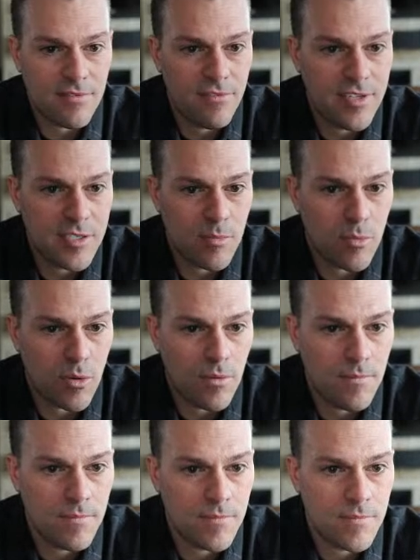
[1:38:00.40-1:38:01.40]
visible,
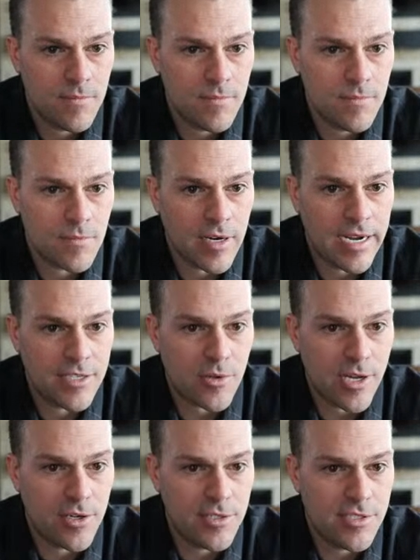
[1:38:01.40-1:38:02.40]
right? So
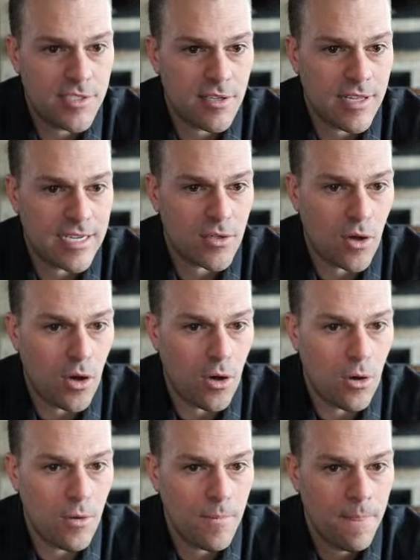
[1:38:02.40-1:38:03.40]
I could select
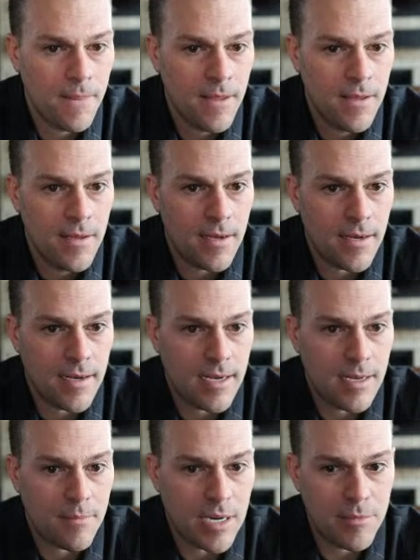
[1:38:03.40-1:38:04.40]
all.
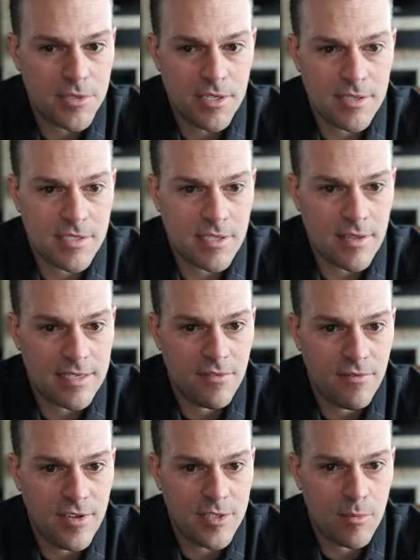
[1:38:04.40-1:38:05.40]
But I'm just going to select
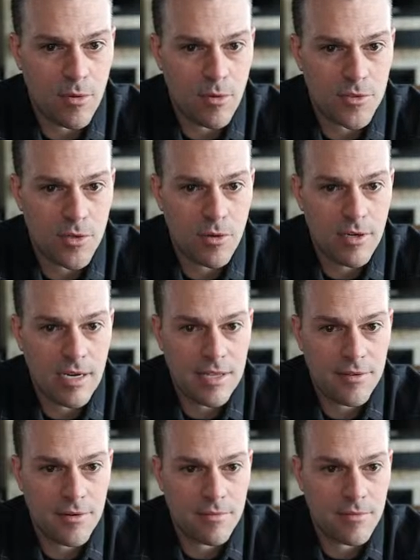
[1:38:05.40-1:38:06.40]
visible. So
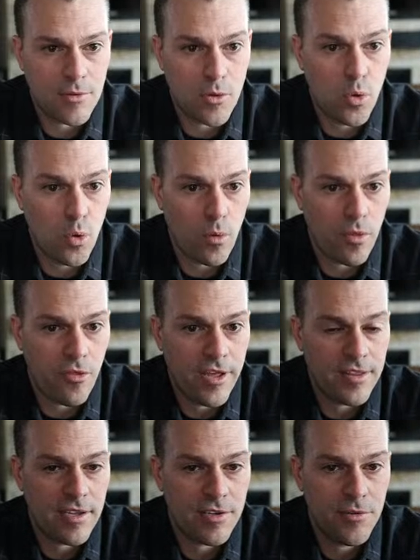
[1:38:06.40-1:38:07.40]
another cool
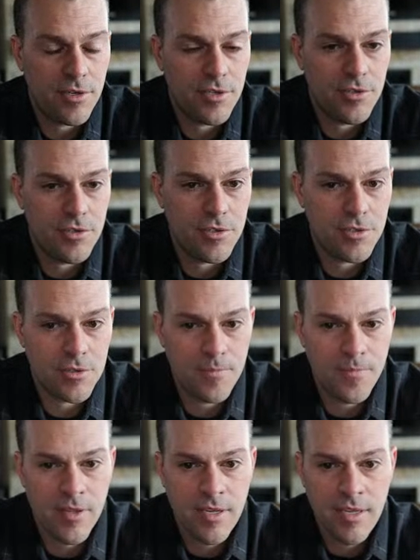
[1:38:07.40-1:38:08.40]
thing that you could do
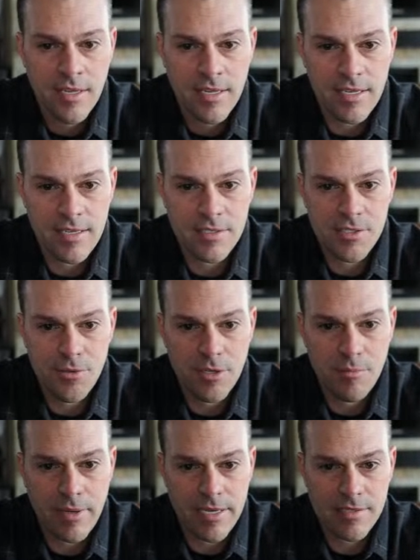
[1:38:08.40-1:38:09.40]
is you
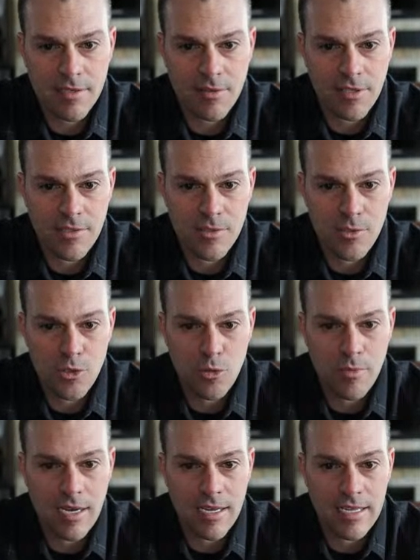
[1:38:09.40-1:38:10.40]
could basically zoom
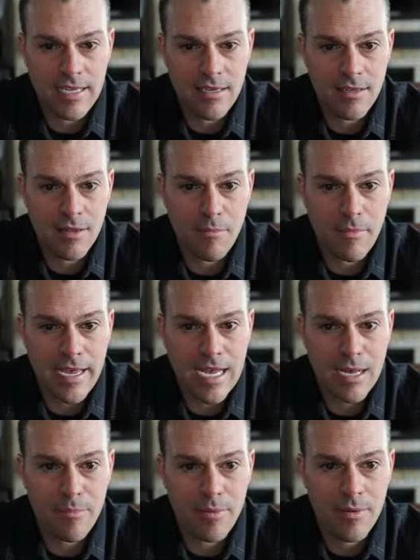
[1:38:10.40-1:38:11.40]
into the
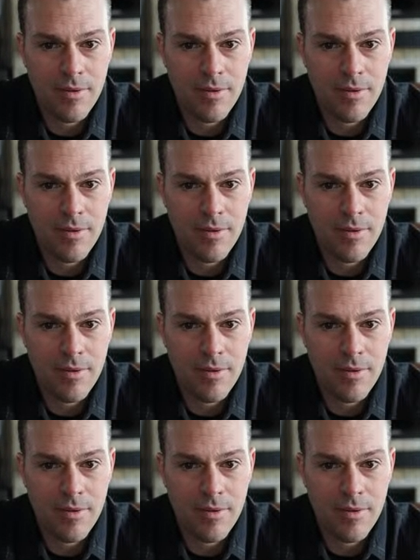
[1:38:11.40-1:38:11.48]
map